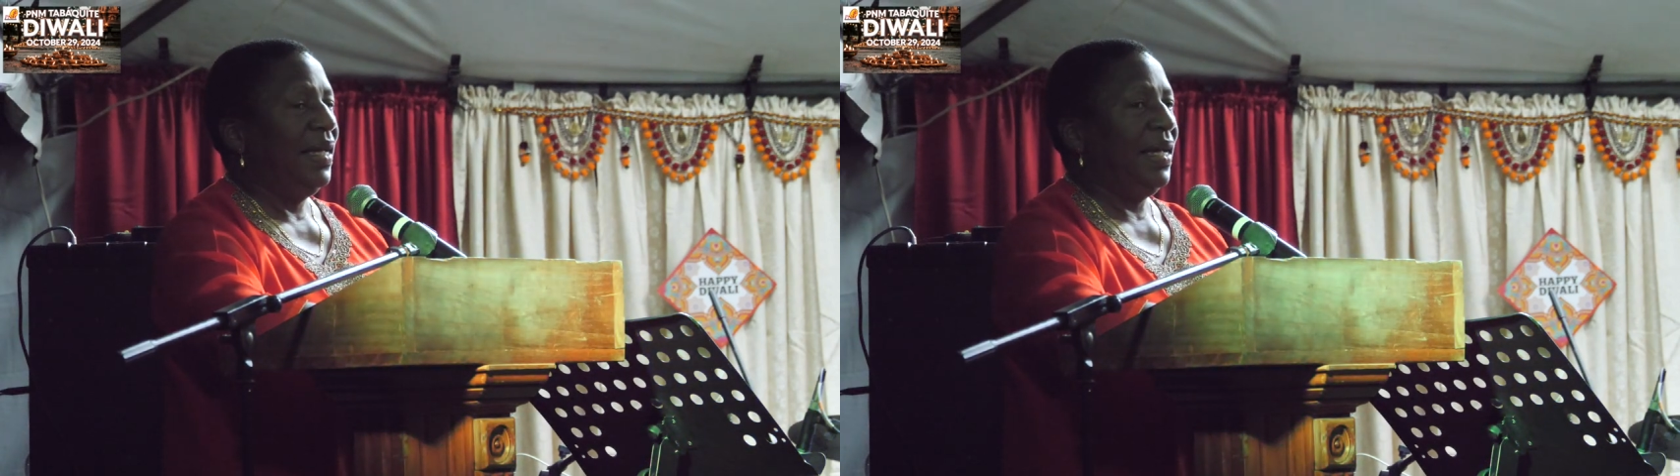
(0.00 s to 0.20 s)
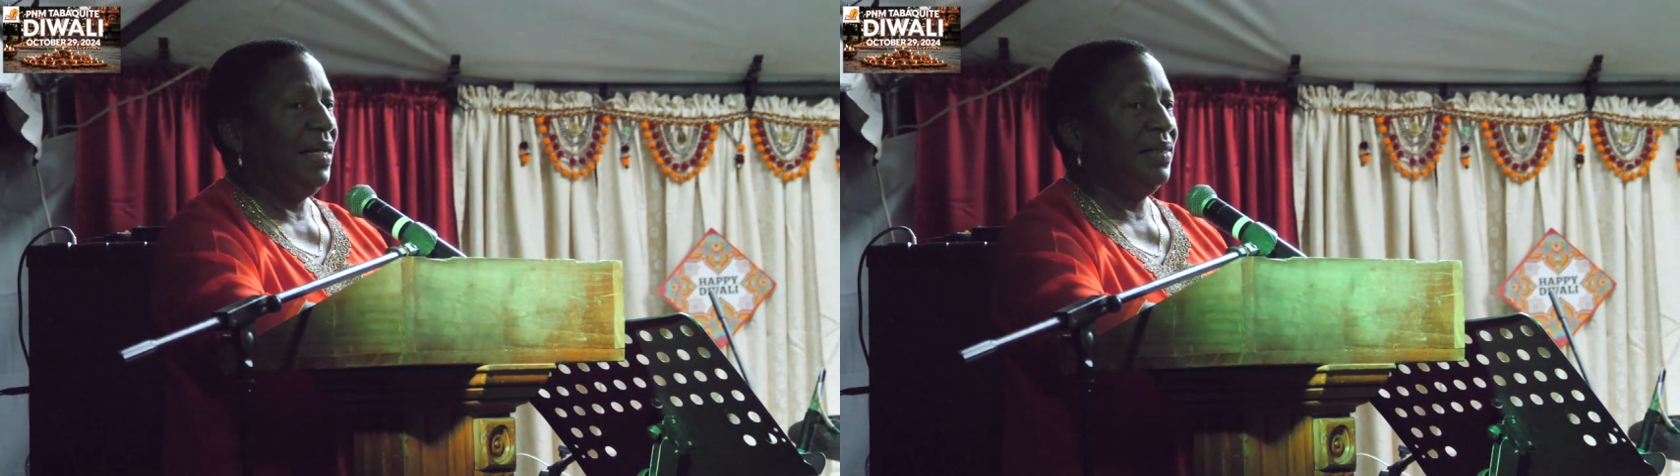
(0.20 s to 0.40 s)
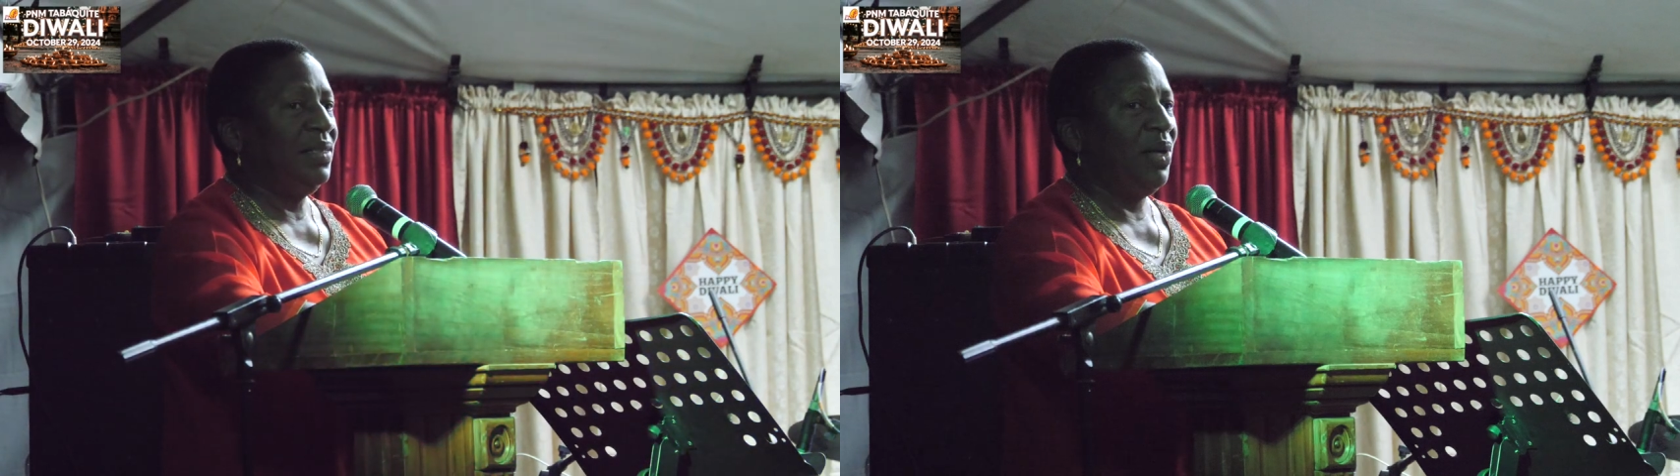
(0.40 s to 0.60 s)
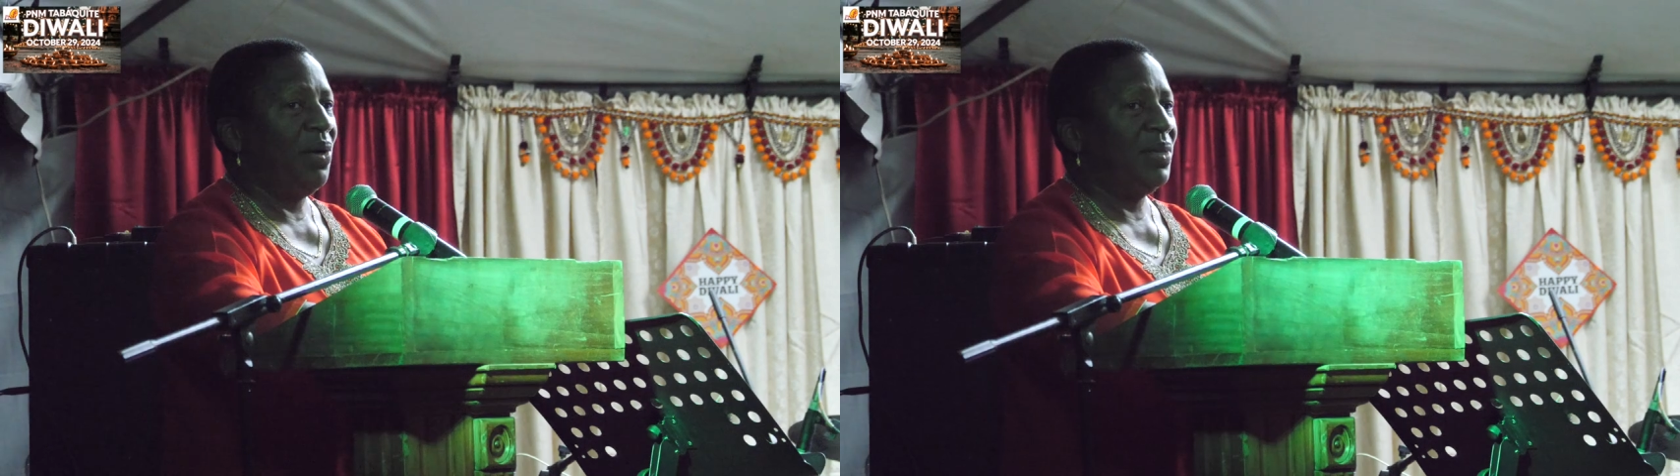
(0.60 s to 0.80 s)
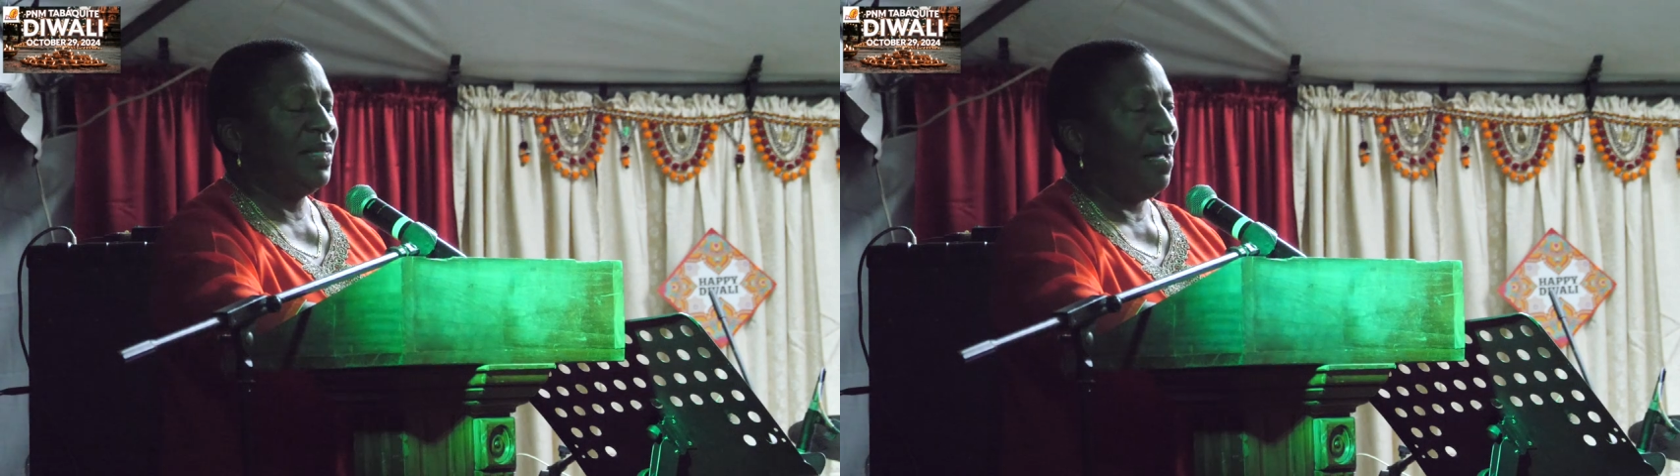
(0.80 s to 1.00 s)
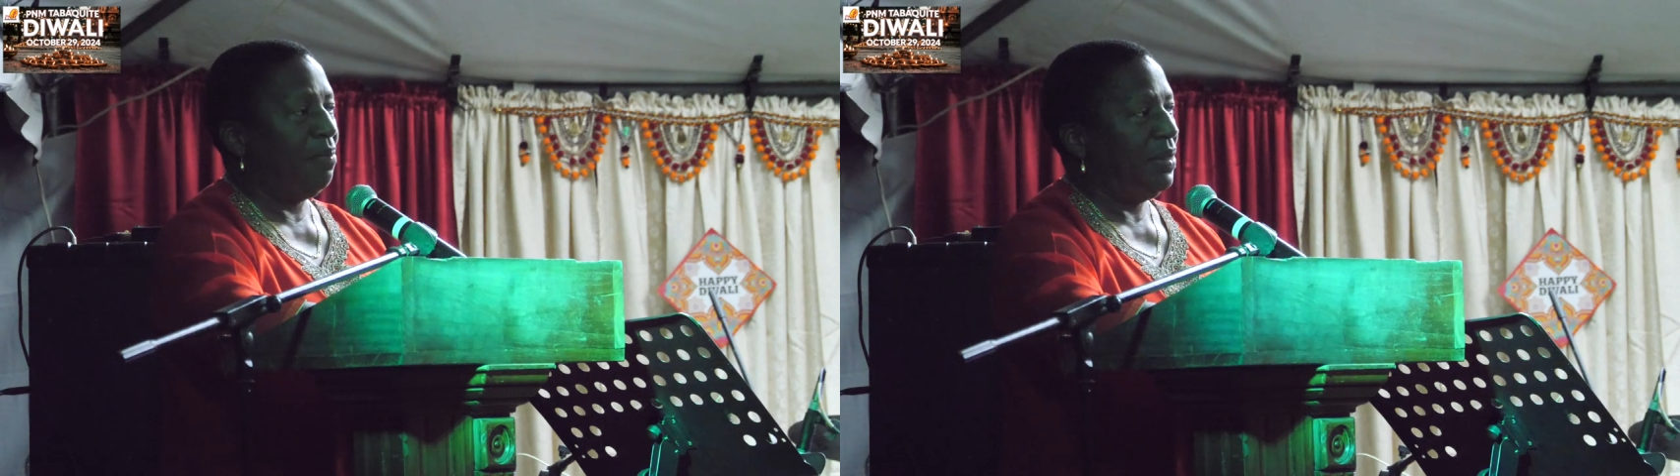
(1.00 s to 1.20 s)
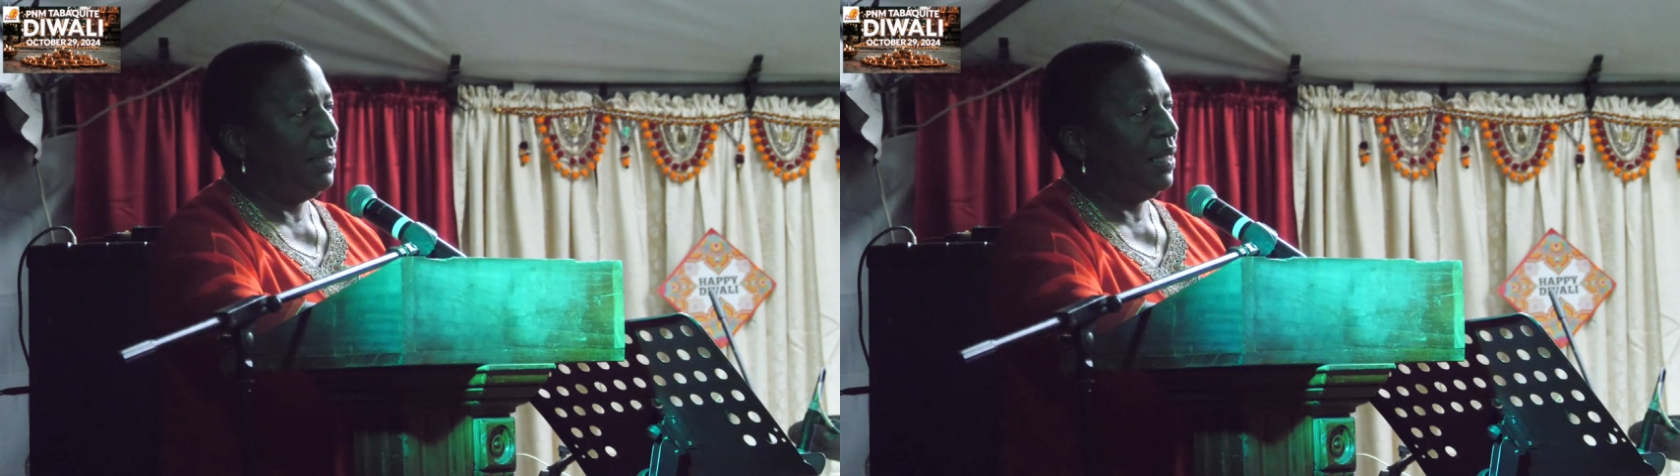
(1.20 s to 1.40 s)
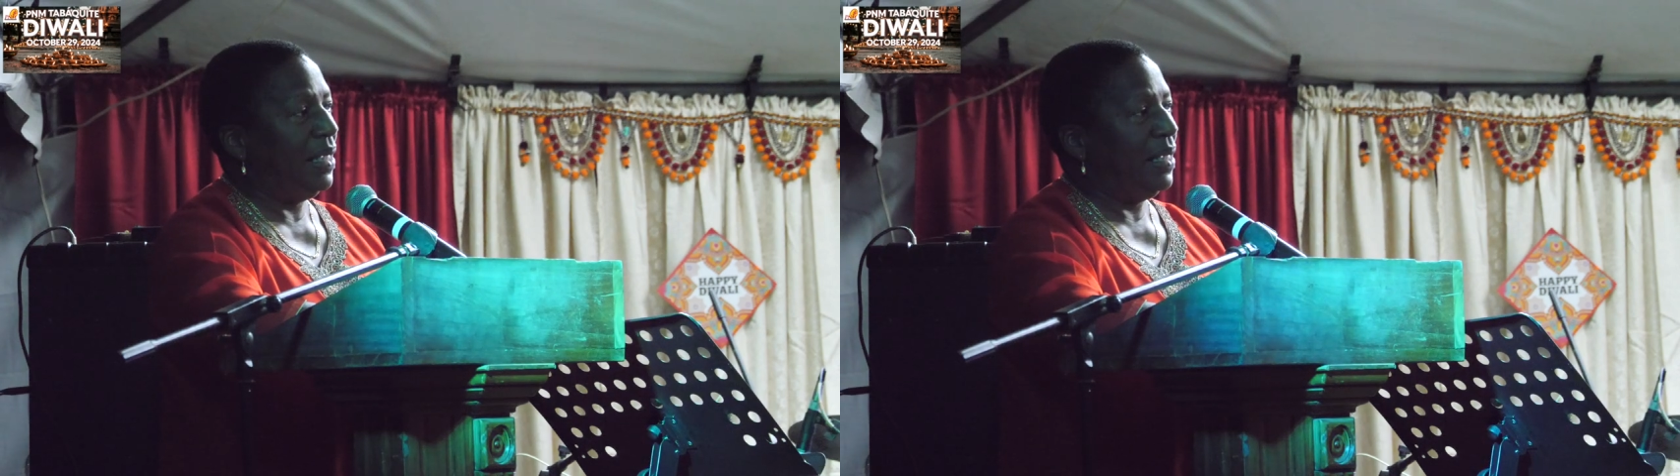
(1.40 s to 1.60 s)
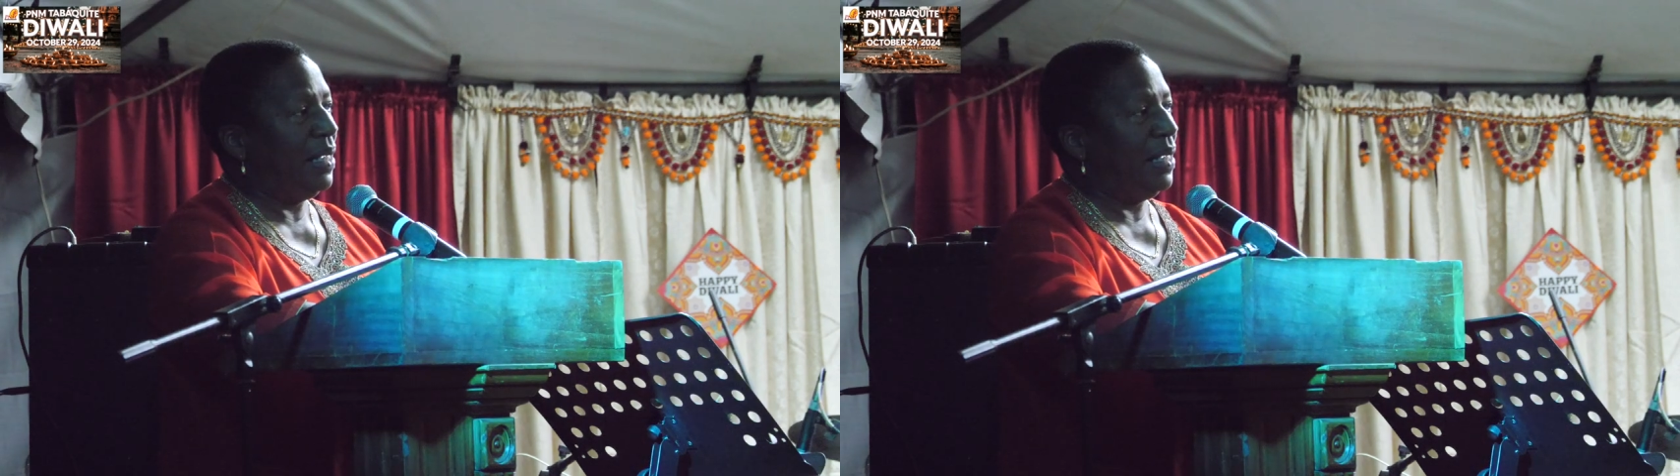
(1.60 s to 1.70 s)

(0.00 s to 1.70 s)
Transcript: Uh, so I was happy